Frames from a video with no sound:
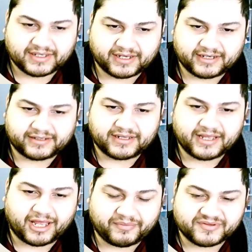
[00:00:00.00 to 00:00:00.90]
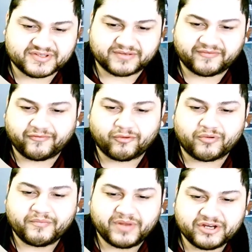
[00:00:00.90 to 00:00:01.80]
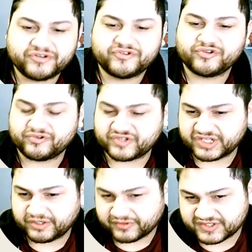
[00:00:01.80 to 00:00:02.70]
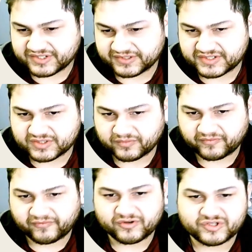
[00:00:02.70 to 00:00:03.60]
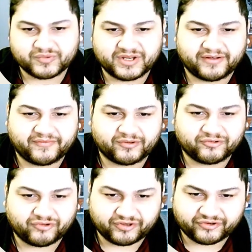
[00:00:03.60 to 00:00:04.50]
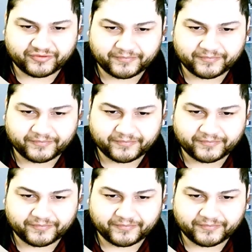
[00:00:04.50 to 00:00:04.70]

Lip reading: And it happens in four major sequences. First, we have filtration,